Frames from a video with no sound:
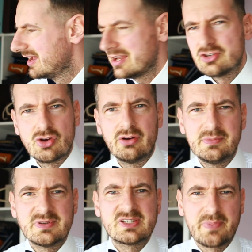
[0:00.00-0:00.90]
enjoy
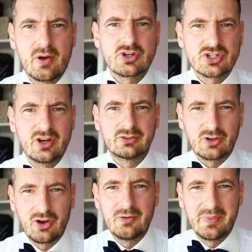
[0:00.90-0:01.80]
the Bespoke Shirt
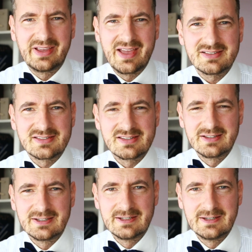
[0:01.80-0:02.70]
Club, I guess.
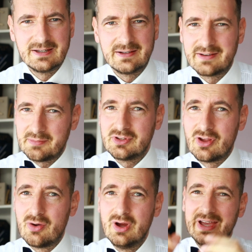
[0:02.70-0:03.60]
Let me
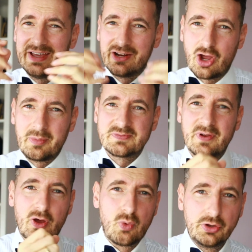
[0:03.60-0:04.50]
know in the comments
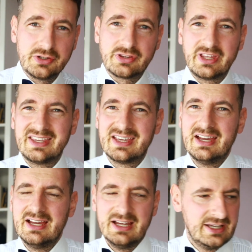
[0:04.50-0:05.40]
below what you think
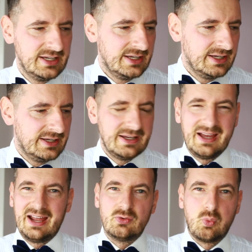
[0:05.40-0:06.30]

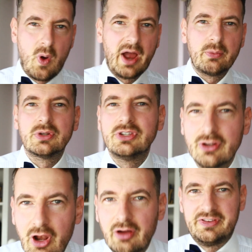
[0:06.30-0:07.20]
and why wouldn't
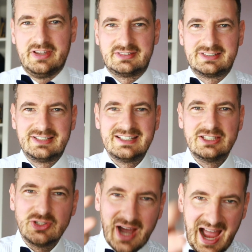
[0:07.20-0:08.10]
you love this?
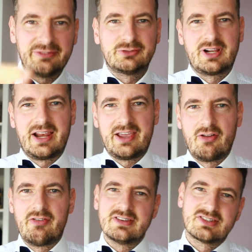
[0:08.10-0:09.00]
You have to click
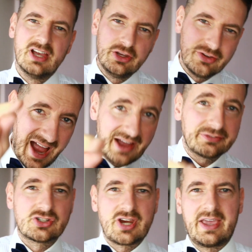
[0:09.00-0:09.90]
on this. You
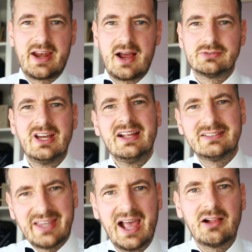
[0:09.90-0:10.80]
have to check it out.
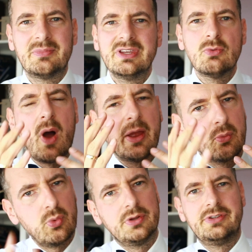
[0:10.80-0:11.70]
Tell me, why
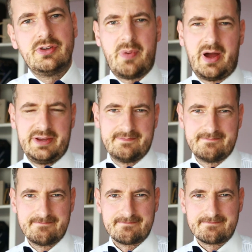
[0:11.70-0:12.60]
wouldn't you buy?
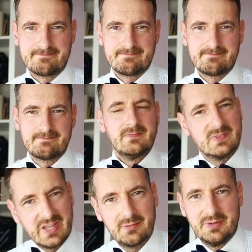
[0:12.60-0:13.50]

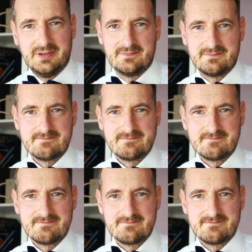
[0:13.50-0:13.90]
Tell me.